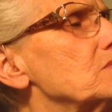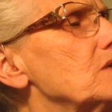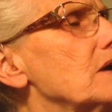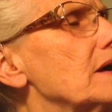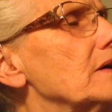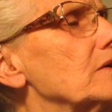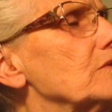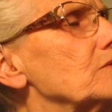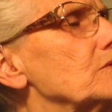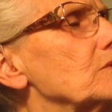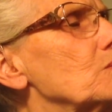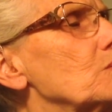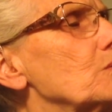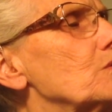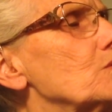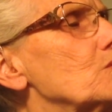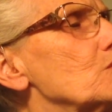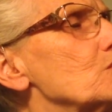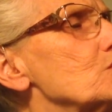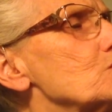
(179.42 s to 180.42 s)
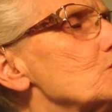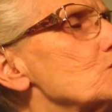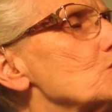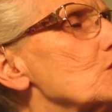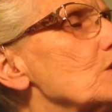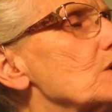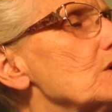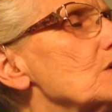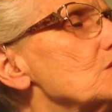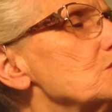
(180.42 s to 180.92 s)
and yelled. When Horse
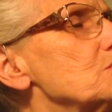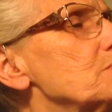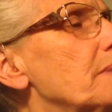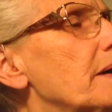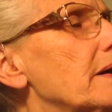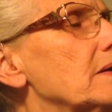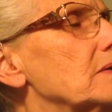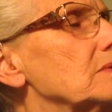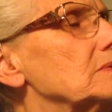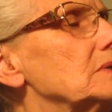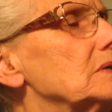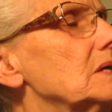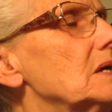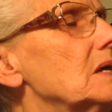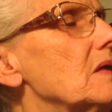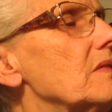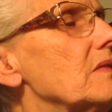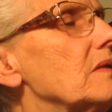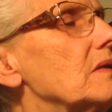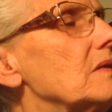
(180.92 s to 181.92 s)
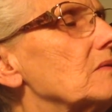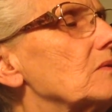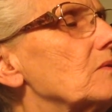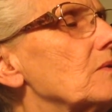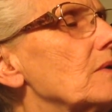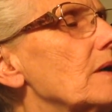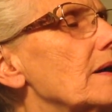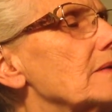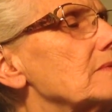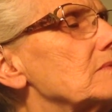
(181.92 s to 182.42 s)
took his bows, the
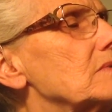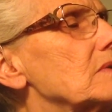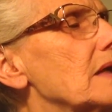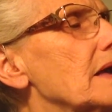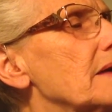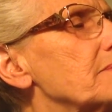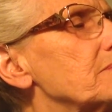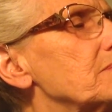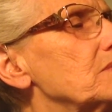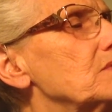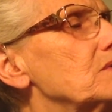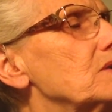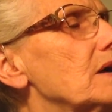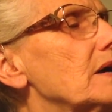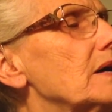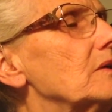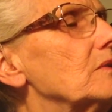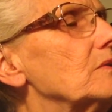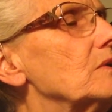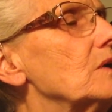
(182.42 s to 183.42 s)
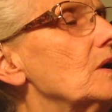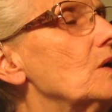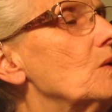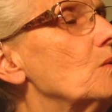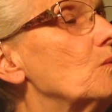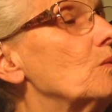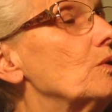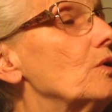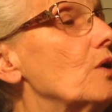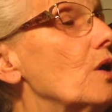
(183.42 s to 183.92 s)
crowd clapped and yelled.
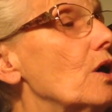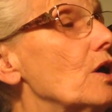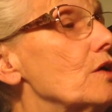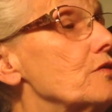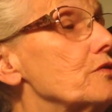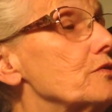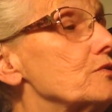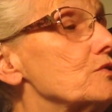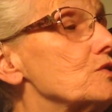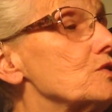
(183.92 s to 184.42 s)
When Arthur